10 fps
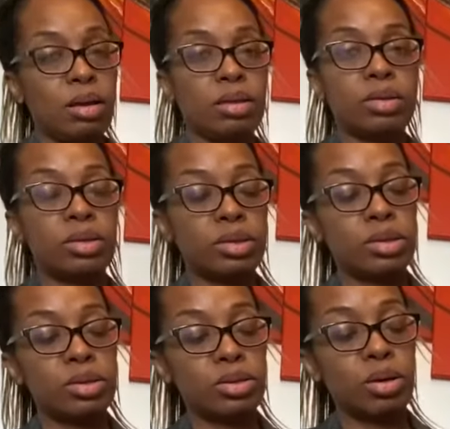This
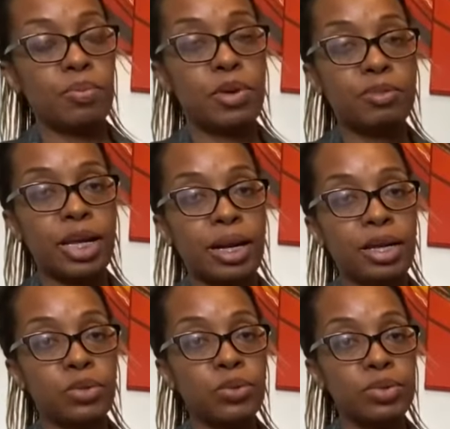is the pump that I
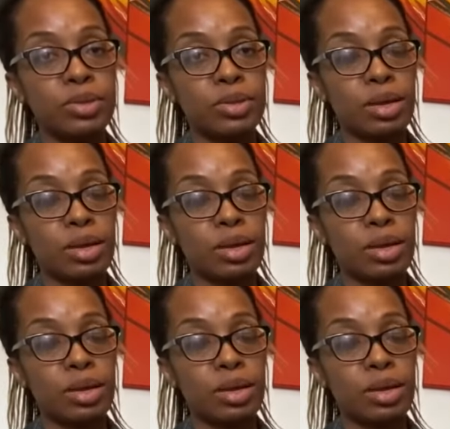use,